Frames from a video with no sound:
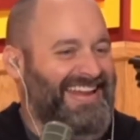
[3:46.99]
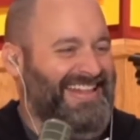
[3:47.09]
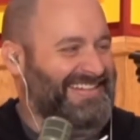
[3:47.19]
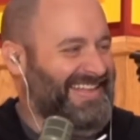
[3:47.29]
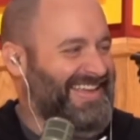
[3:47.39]
and
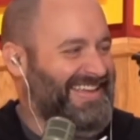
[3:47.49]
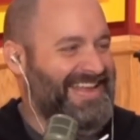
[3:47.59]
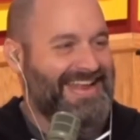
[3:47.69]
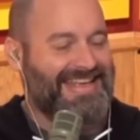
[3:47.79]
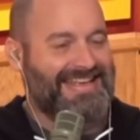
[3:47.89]
he's like,
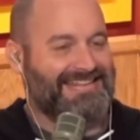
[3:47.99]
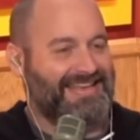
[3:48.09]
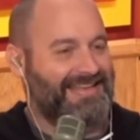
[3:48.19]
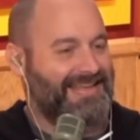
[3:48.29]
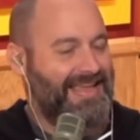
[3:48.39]
he's
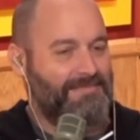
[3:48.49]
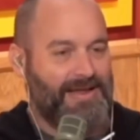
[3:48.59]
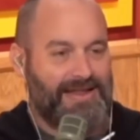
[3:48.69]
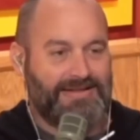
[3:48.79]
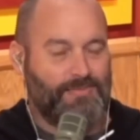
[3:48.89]
like, yeah,
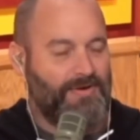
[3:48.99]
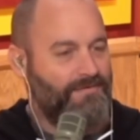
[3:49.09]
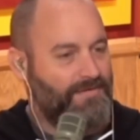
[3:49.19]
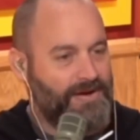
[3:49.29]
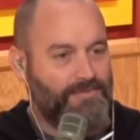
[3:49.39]
man, they just
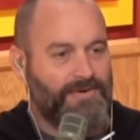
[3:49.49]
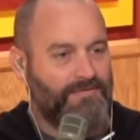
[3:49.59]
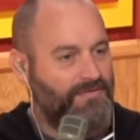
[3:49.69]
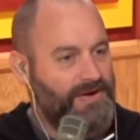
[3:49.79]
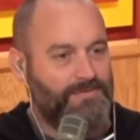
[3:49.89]
want fuck,
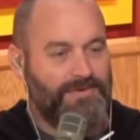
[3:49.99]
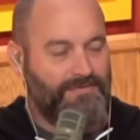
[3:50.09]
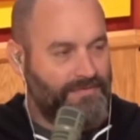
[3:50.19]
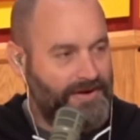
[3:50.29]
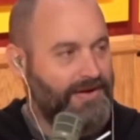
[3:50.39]
want fuck,
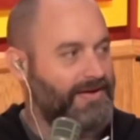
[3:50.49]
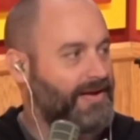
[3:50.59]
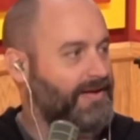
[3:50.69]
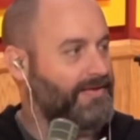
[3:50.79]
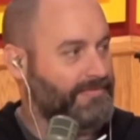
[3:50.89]
want to fuck.
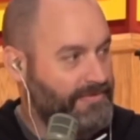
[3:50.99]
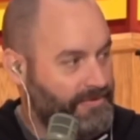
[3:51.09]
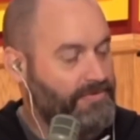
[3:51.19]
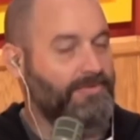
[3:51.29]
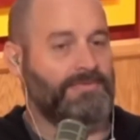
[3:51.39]
And I go,
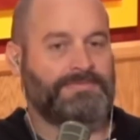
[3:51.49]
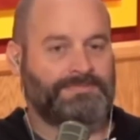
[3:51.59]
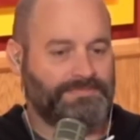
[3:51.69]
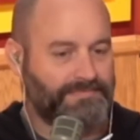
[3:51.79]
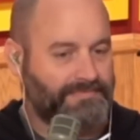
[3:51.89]
cool.
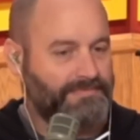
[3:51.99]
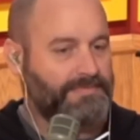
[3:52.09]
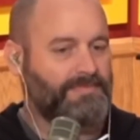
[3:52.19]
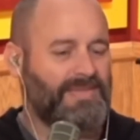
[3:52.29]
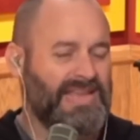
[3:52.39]

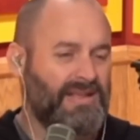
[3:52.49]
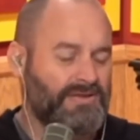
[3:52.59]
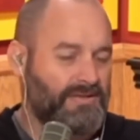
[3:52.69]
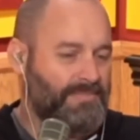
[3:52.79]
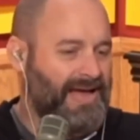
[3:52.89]
He
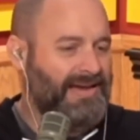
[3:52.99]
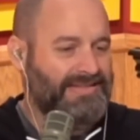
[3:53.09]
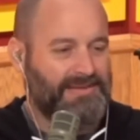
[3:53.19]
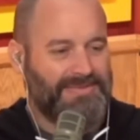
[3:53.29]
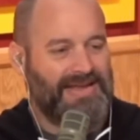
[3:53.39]
goes, the
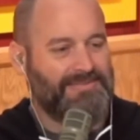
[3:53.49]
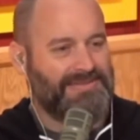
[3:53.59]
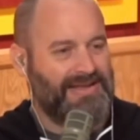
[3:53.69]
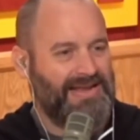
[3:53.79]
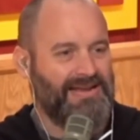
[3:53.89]
body's
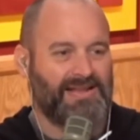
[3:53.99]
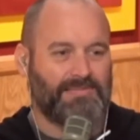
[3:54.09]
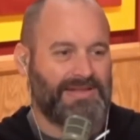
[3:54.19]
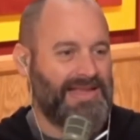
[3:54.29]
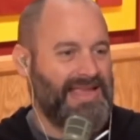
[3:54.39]
sometimes tight,
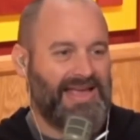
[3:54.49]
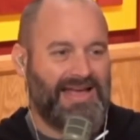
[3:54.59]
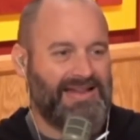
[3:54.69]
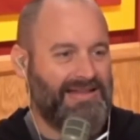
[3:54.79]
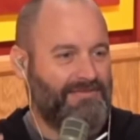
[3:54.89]
but they can't
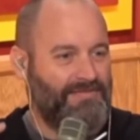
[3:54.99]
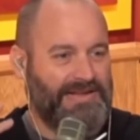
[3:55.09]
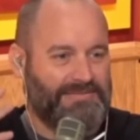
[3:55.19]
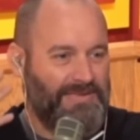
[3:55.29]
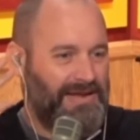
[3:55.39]
hide that
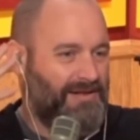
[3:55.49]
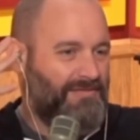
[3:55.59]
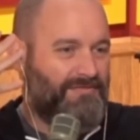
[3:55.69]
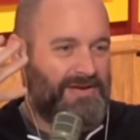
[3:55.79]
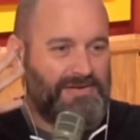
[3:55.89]
face, man.
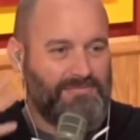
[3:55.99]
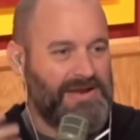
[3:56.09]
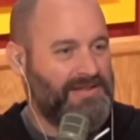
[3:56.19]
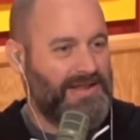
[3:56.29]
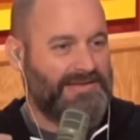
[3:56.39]
All fucking
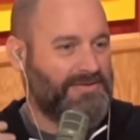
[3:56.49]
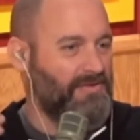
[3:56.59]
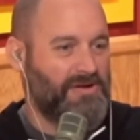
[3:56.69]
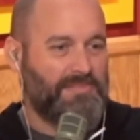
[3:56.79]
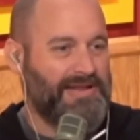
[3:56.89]
wrinkled I
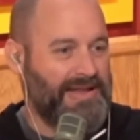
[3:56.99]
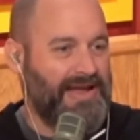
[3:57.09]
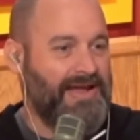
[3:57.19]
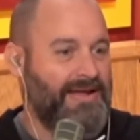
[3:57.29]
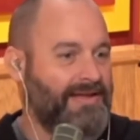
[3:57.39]
oh,
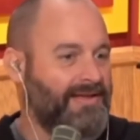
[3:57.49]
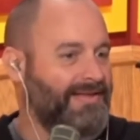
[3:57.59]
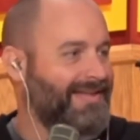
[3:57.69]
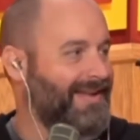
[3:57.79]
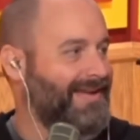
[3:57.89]
Jesus.
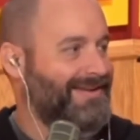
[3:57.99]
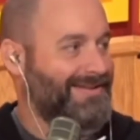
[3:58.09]
And I